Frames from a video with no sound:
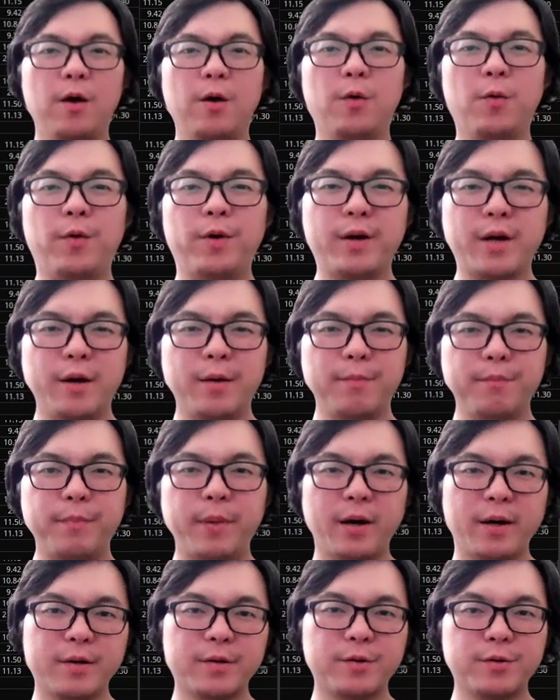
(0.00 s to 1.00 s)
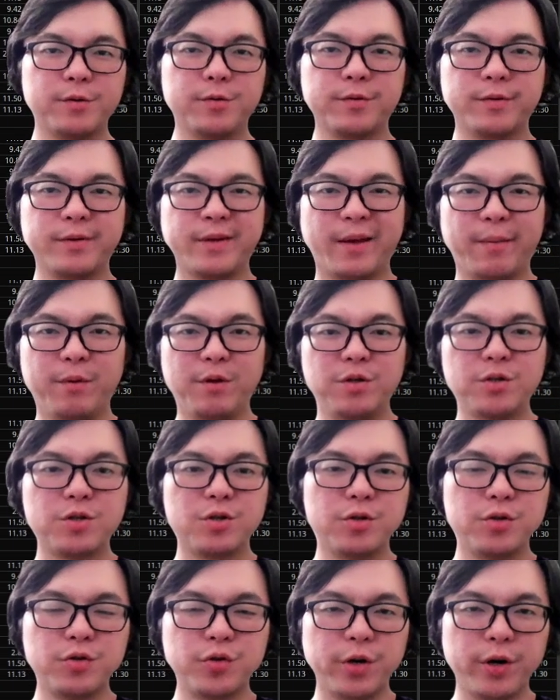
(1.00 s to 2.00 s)
Welcome back to
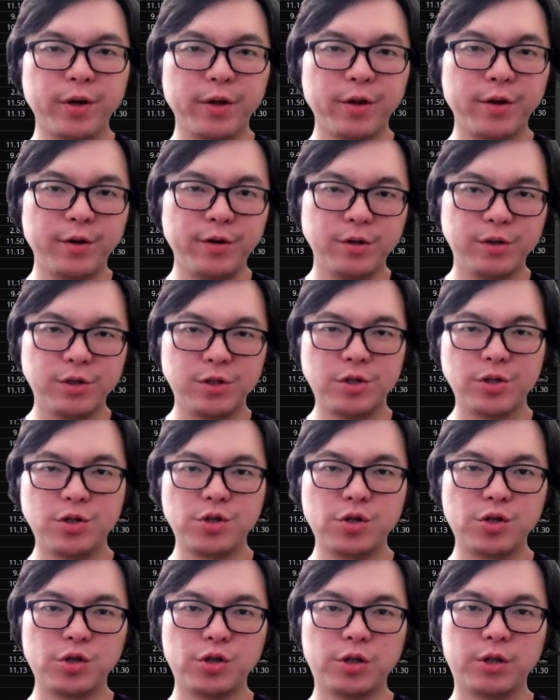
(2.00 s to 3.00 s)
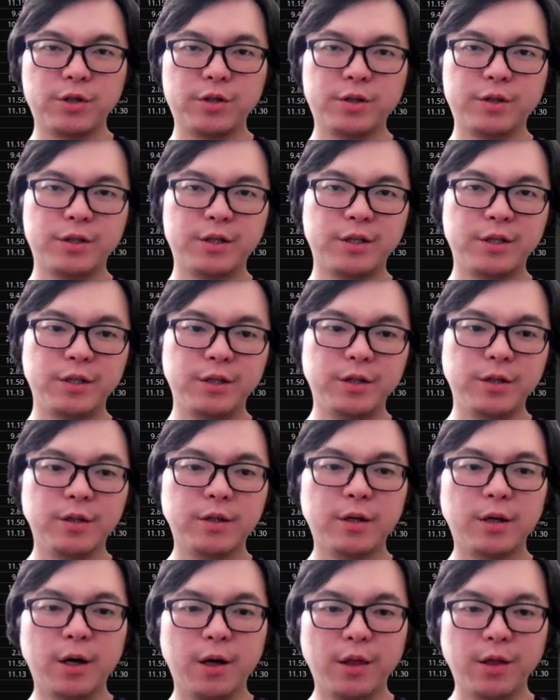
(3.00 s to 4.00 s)
Dimension Trader. This is John T.
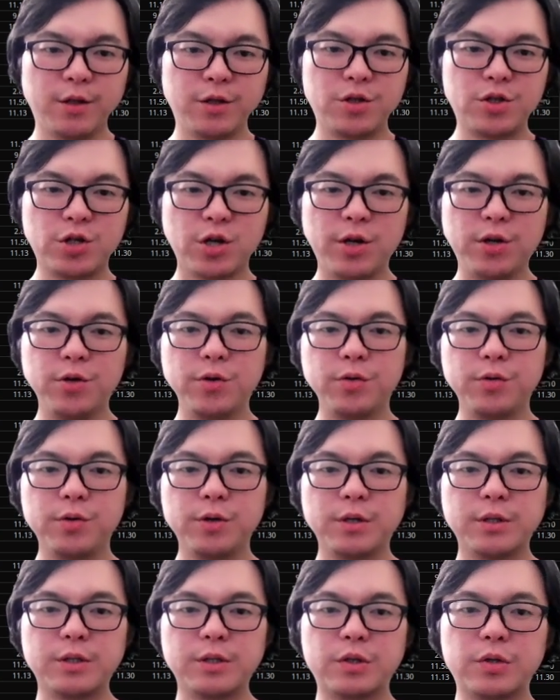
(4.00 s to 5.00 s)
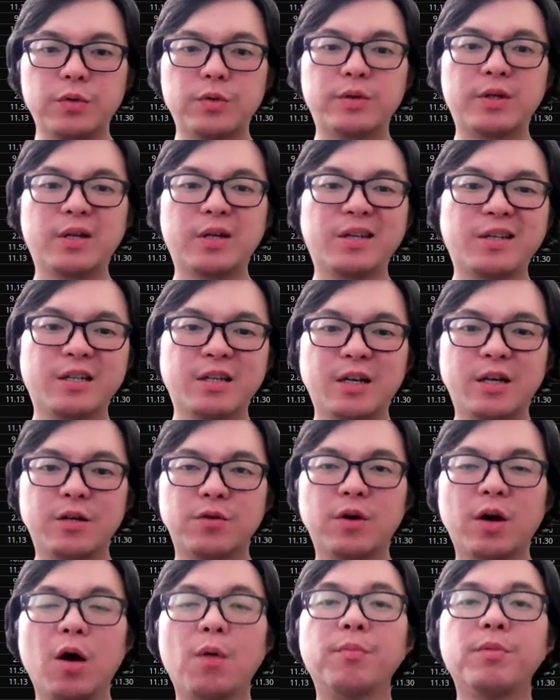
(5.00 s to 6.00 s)
This channel is too dedicated
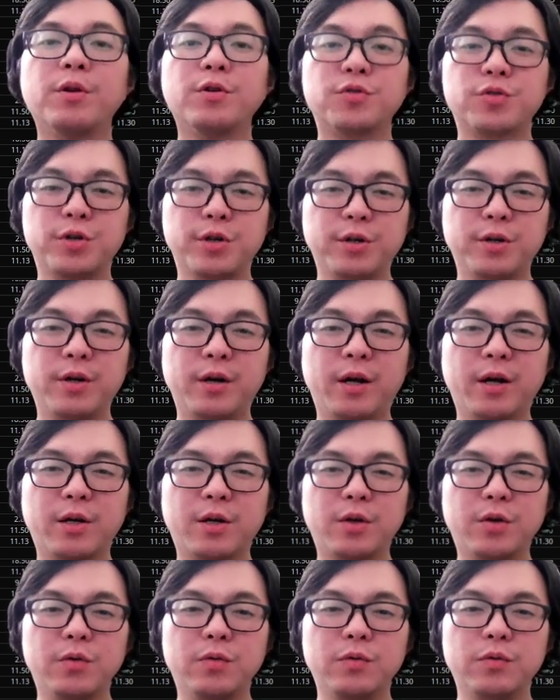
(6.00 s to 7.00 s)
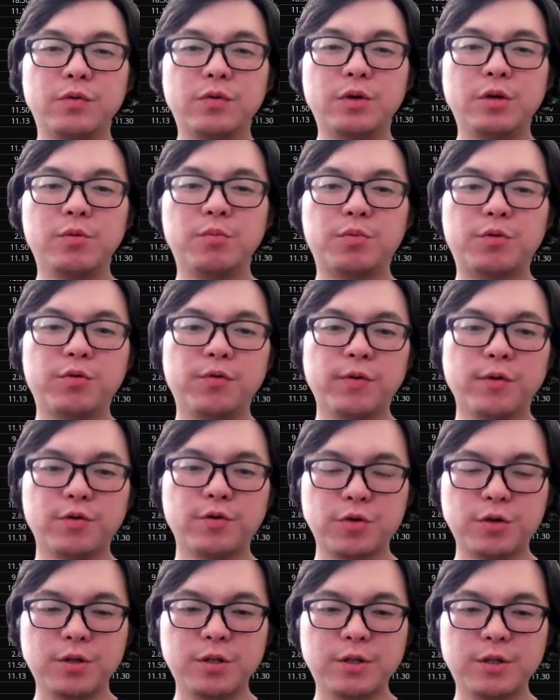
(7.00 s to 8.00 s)
to help the trader like you to improve your
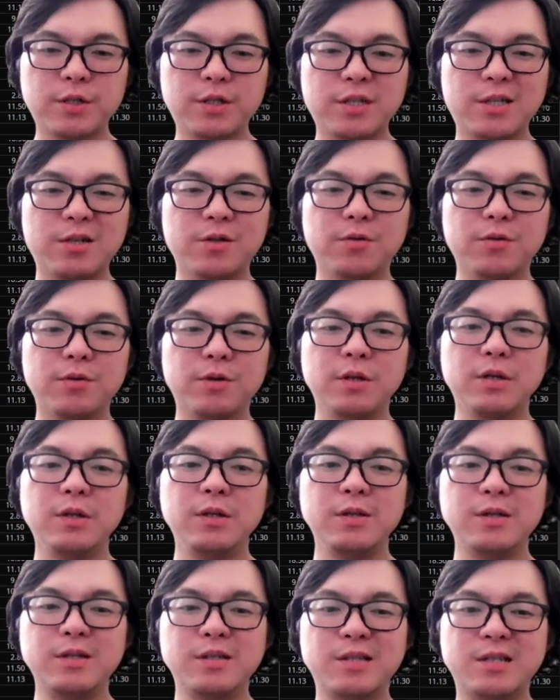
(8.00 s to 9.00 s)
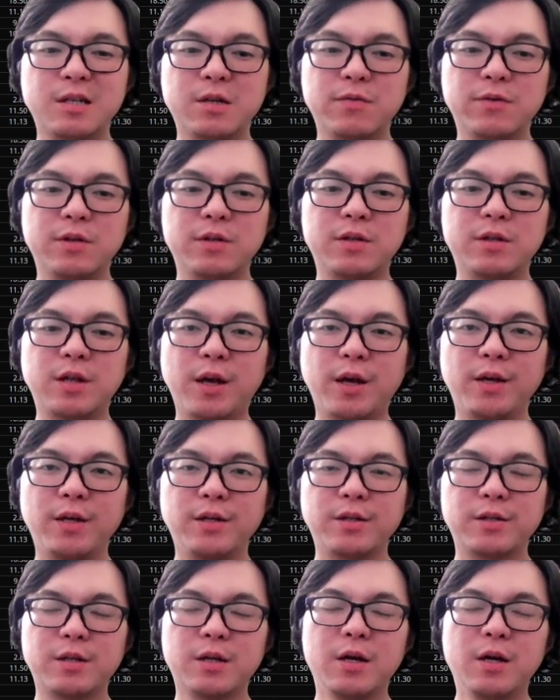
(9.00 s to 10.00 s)
trading skill in 7
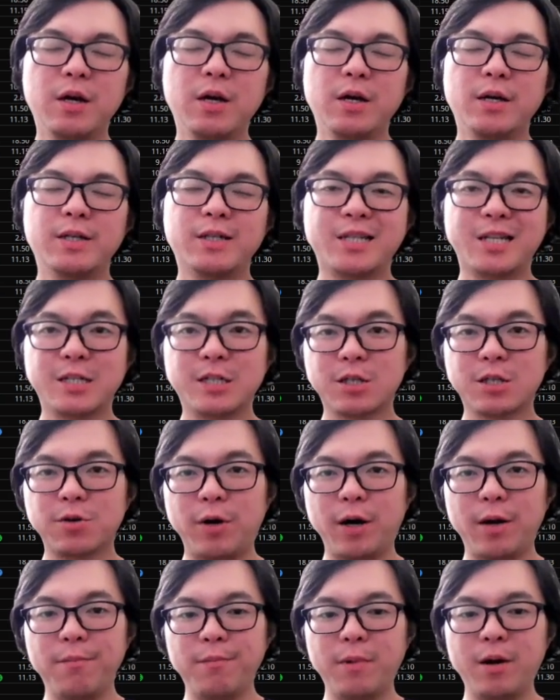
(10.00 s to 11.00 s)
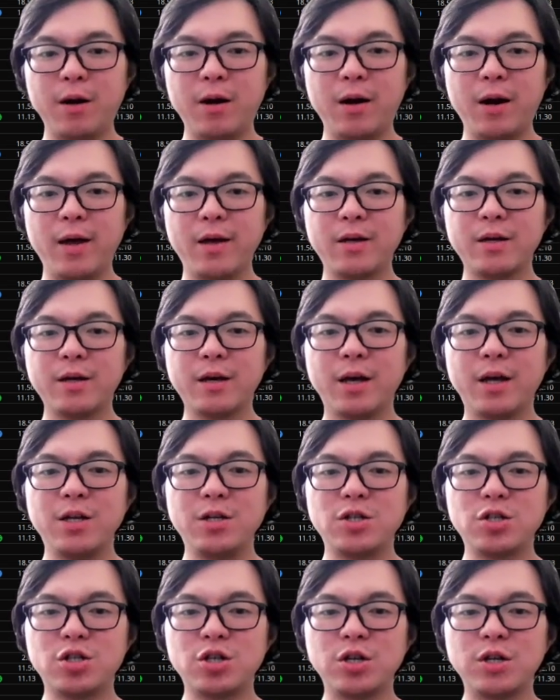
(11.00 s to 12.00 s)
days. Subscribe, like,
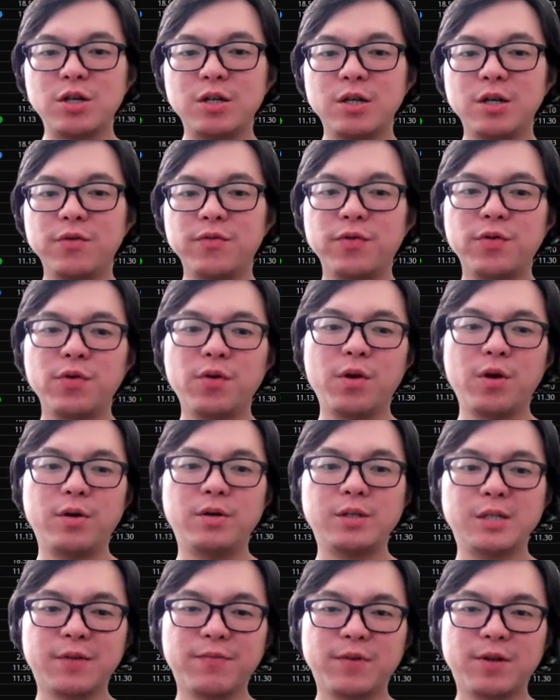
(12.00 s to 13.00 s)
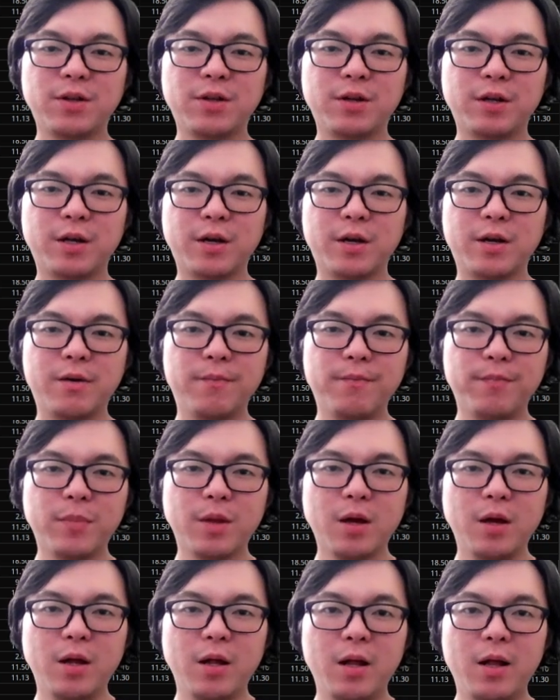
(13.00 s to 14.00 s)
and share if you learned something today.
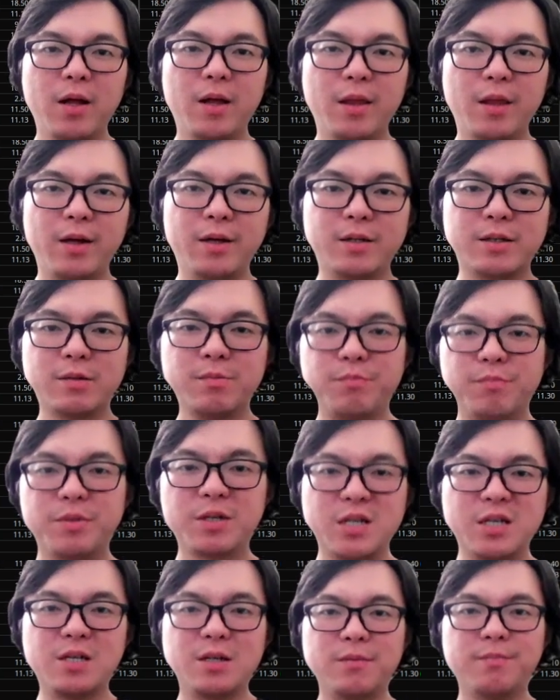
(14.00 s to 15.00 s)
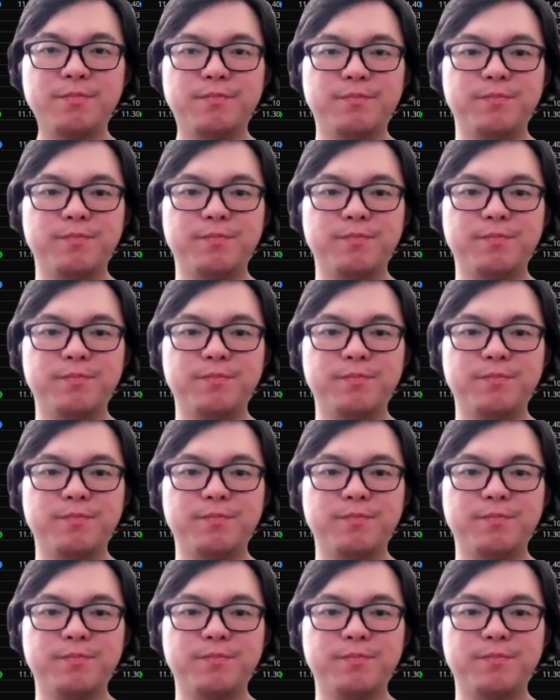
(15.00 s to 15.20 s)
Let's begin.